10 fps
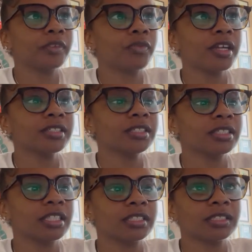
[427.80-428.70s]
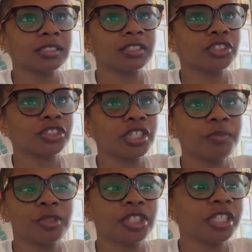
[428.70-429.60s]
Ross is the
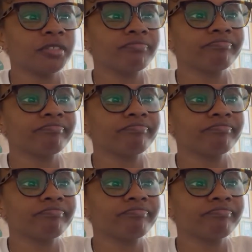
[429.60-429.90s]
cheapest shit.